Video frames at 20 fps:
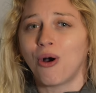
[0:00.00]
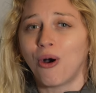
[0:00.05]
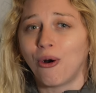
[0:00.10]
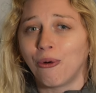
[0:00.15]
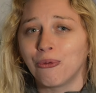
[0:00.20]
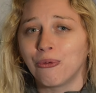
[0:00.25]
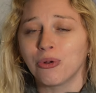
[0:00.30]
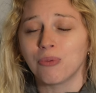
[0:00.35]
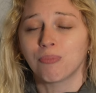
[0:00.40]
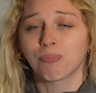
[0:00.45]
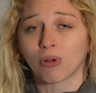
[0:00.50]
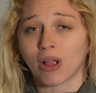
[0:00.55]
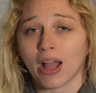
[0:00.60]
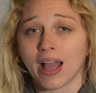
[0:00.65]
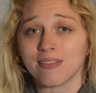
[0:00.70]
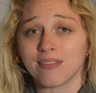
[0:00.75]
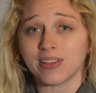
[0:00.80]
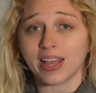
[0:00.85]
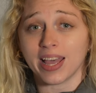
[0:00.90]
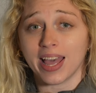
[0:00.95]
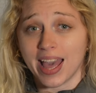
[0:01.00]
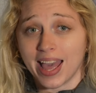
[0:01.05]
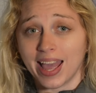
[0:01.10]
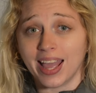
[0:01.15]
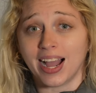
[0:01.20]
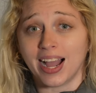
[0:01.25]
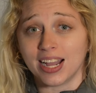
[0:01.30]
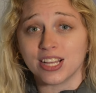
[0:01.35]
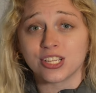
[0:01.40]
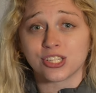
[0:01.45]
own private
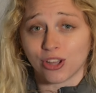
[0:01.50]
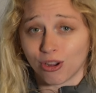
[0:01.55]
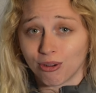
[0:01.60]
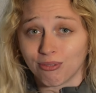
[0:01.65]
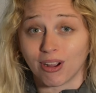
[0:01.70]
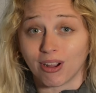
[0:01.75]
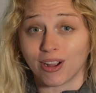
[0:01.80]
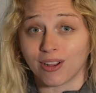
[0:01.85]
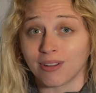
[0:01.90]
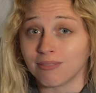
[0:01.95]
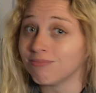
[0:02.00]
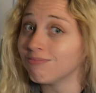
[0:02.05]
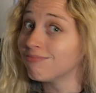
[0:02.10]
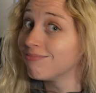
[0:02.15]
AI server.